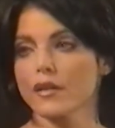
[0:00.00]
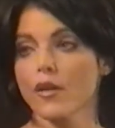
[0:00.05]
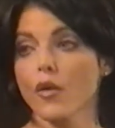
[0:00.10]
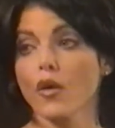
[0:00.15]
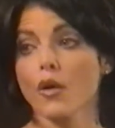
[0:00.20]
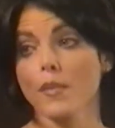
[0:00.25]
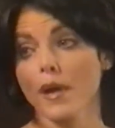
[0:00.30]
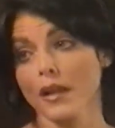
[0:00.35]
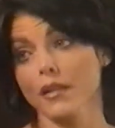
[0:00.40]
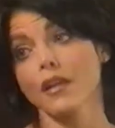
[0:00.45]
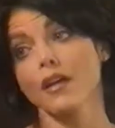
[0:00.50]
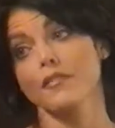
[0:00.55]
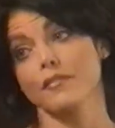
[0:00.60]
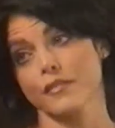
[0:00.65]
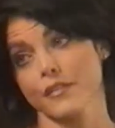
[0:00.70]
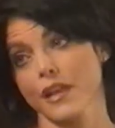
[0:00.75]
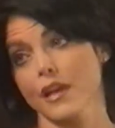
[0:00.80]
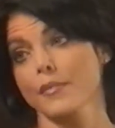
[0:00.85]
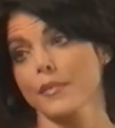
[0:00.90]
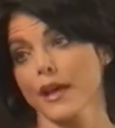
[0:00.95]
or about love
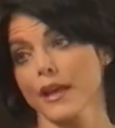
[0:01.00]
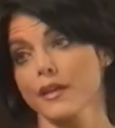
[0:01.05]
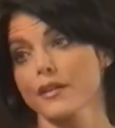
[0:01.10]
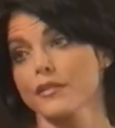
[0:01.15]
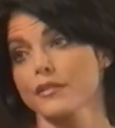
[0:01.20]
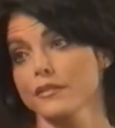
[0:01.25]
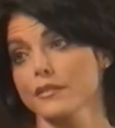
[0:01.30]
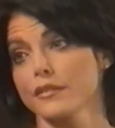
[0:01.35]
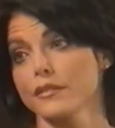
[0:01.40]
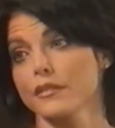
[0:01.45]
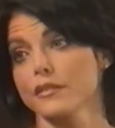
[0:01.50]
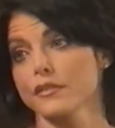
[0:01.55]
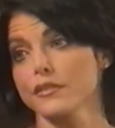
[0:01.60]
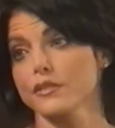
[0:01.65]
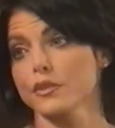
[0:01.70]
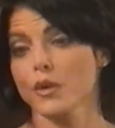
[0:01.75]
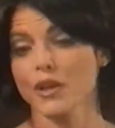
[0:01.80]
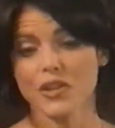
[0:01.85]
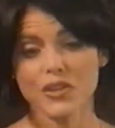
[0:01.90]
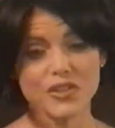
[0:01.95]
for that matter.
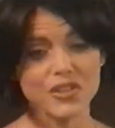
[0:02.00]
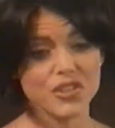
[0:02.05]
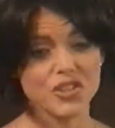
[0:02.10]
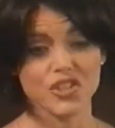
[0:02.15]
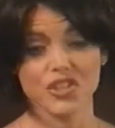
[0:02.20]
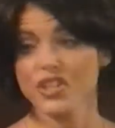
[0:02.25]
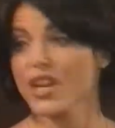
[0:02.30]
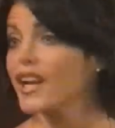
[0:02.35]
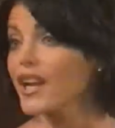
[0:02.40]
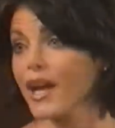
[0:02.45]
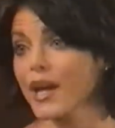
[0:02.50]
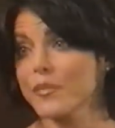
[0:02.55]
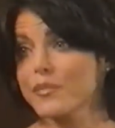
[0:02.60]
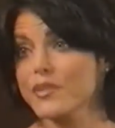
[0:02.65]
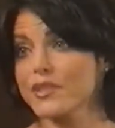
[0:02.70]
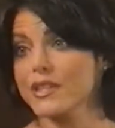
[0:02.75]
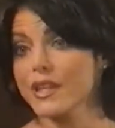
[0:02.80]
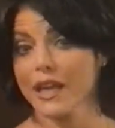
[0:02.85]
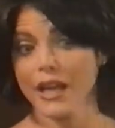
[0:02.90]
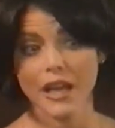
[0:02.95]
So why don't you just shut up,
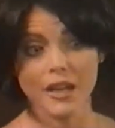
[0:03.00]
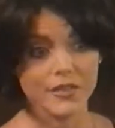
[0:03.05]
stay out